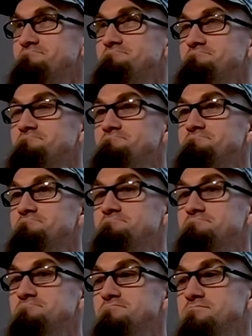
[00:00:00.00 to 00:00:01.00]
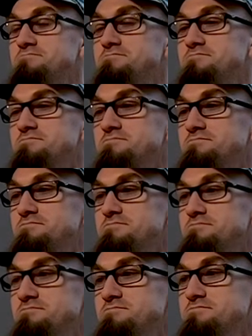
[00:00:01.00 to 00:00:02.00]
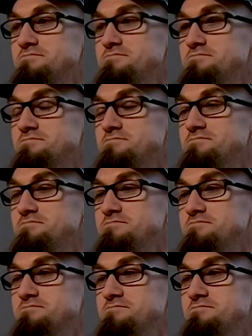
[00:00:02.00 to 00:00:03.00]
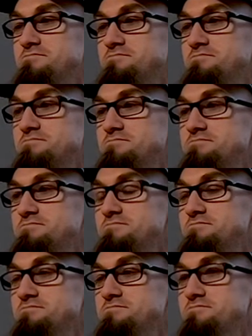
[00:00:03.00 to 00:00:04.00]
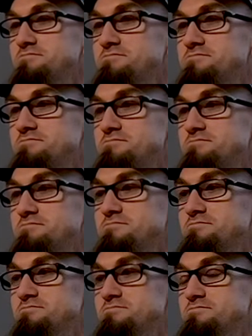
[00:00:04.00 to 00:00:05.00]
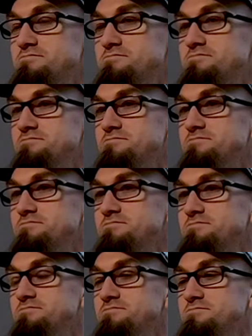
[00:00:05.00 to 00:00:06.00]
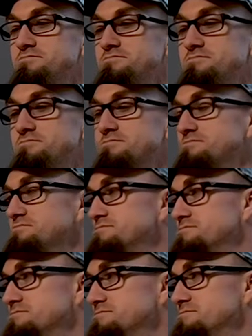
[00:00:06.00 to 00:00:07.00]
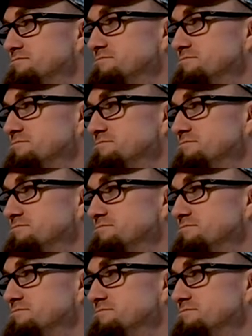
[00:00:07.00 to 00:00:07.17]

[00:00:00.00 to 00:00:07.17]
This person isn't speaking.